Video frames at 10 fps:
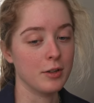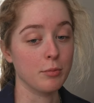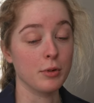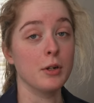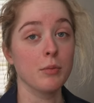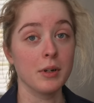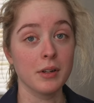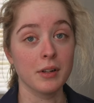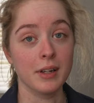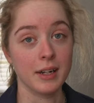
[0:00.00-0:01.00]
it's pretty
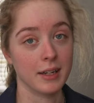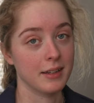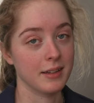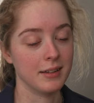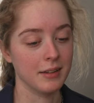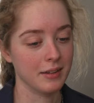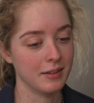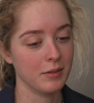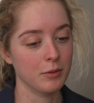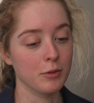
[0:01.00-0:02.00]
real, and I can
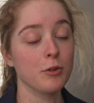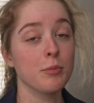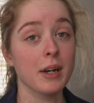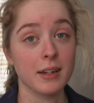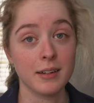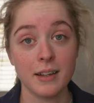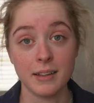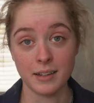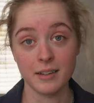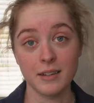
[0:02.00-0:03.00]
respect
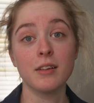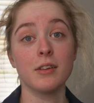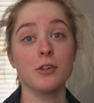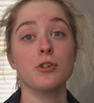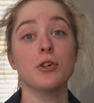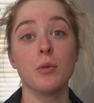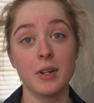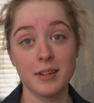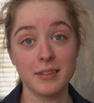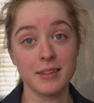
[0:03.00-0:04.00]
that the, that the show
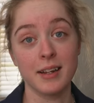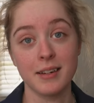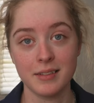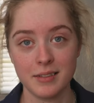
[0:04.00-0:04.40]
does that.